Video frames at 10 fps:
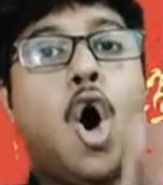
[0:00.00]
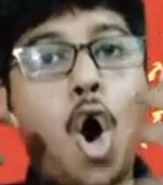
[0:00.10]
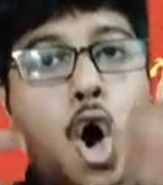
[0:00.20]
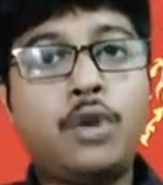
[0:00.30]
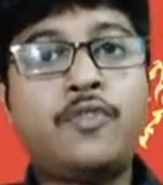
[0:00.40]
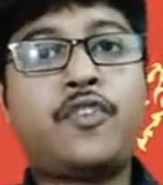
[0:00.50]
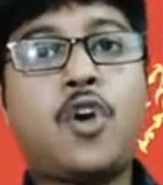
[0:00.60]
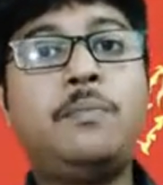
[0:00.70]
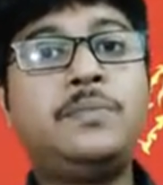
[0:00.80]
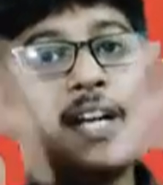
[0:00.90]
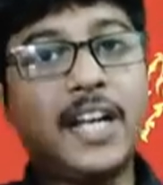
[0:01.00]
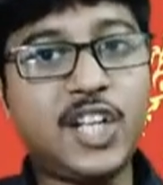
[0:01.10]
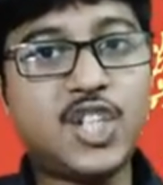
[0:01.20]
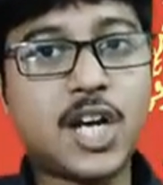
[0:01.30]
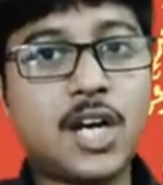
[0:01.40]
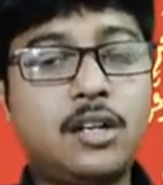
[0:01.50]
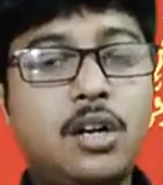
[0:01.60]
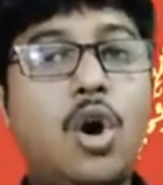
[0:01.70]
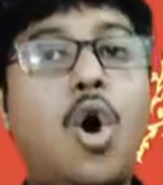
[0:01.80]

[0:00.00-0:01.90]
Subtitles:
or from the nature,